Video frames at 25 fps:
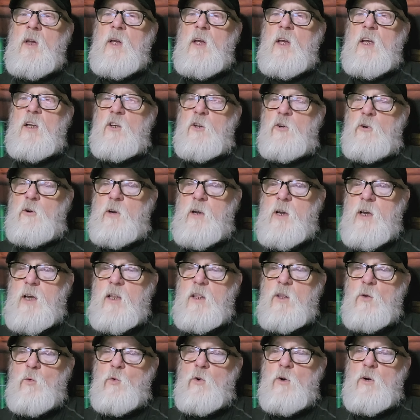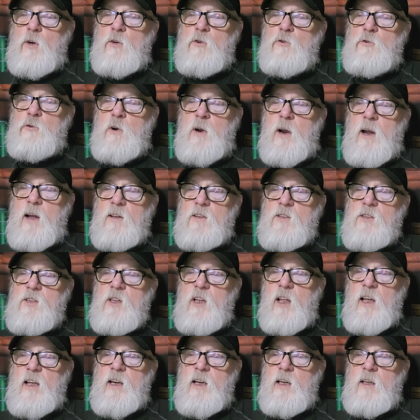In Greek, the word
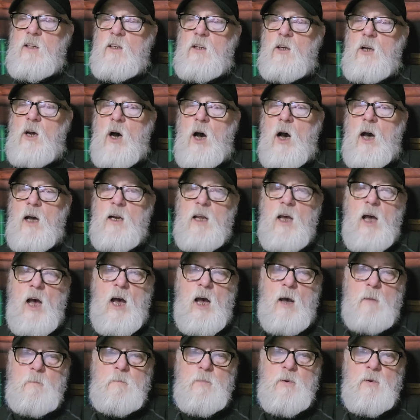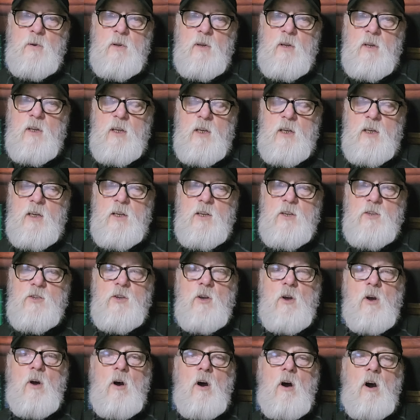translated caught up is
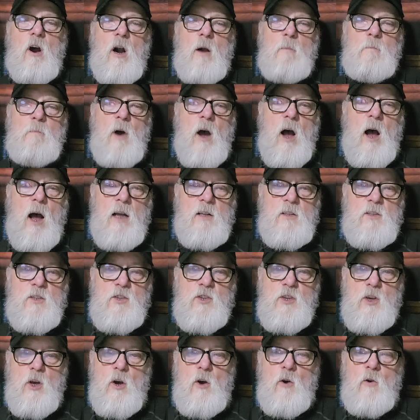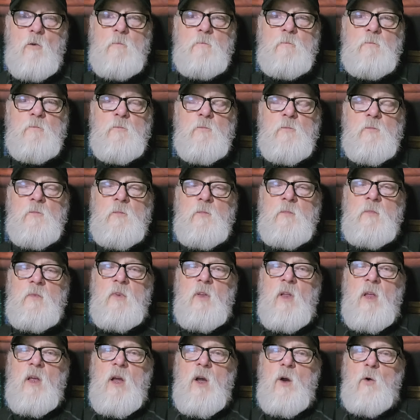harpazo.
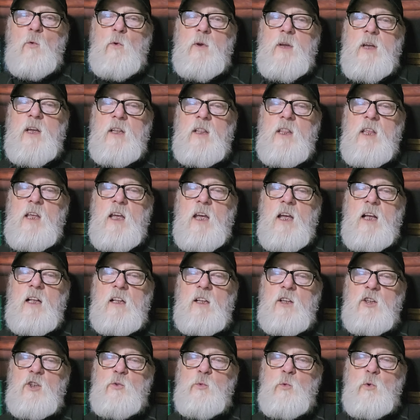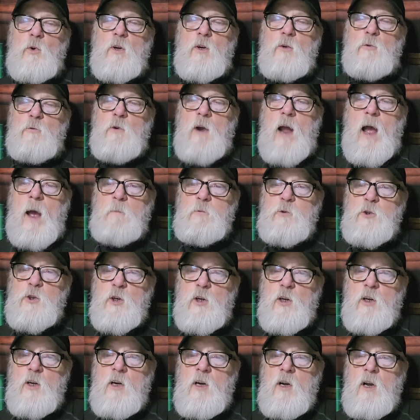We get the English word
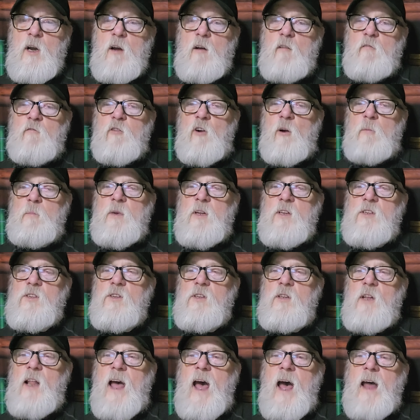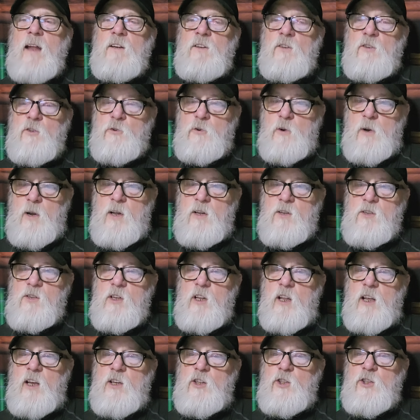rapture from its Latin
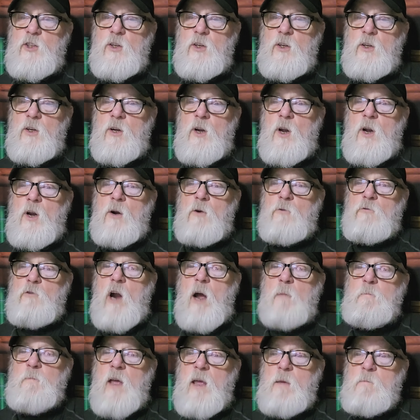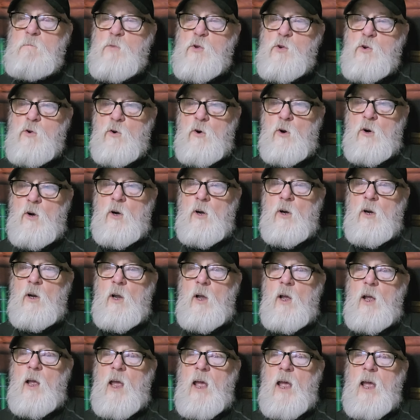translation, repemur,
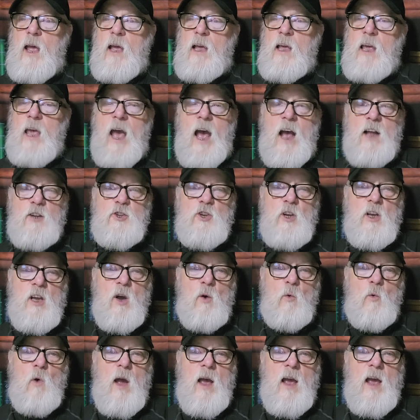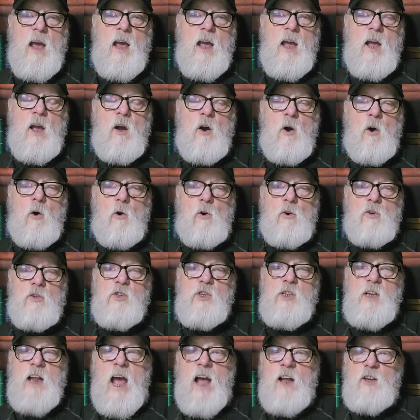a catching away or
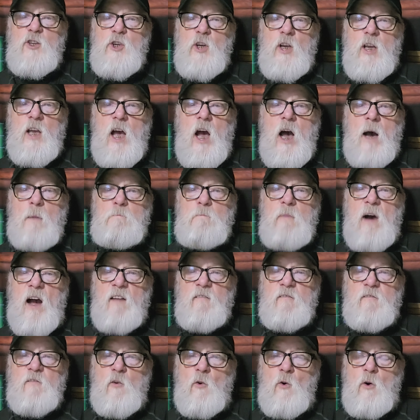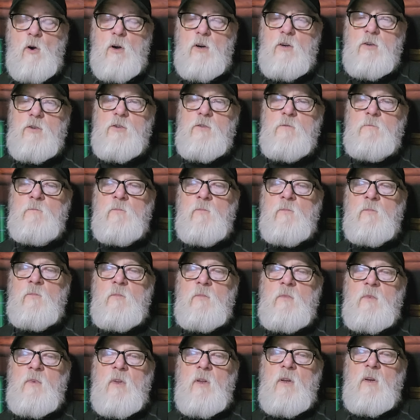snatching up by force.
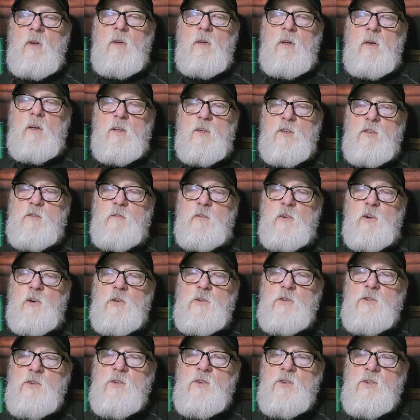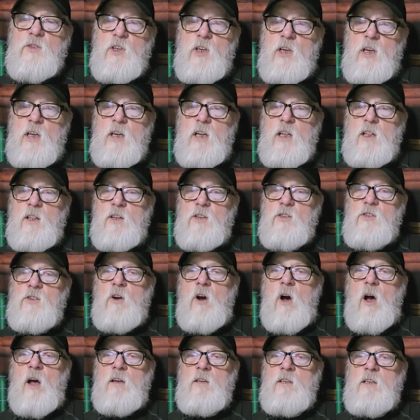It is first seen in this
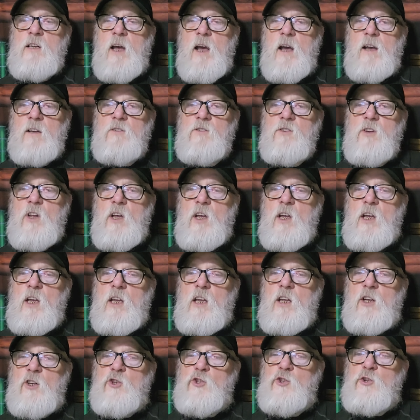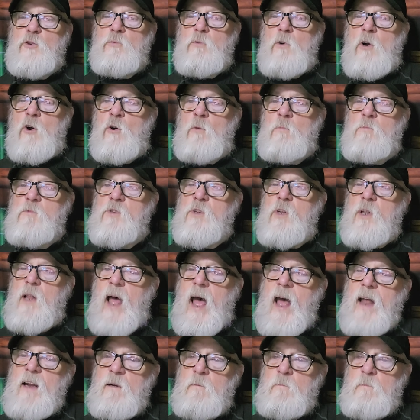context in Jerome's
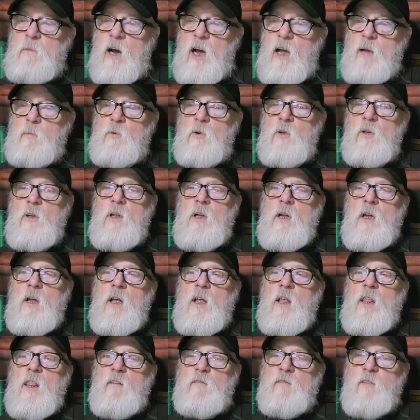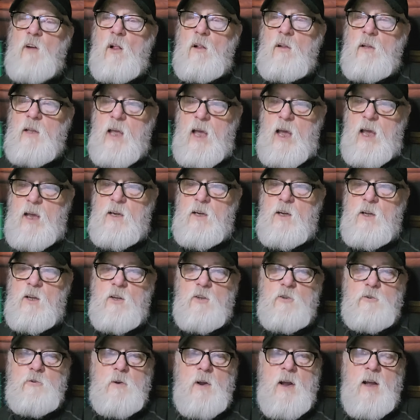Latin Bible, the Vulgate,
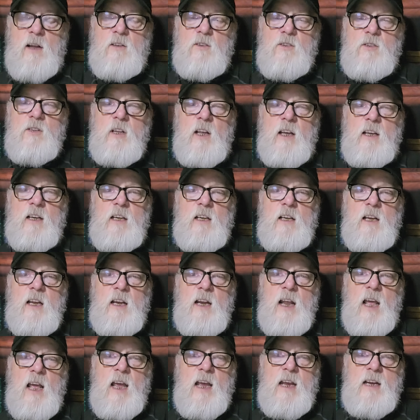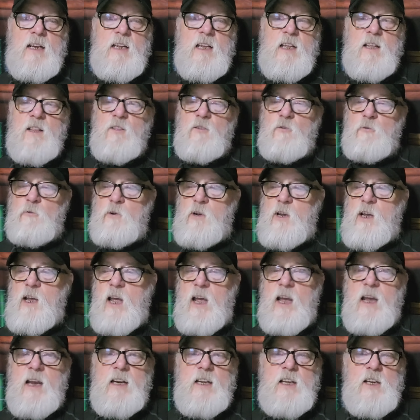translated in AD
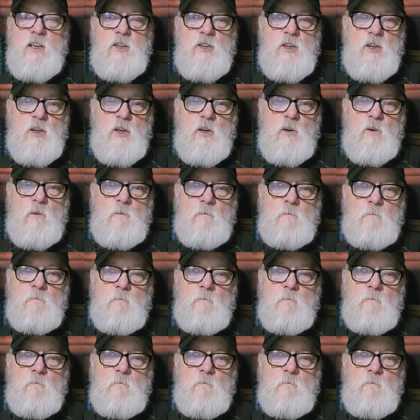382.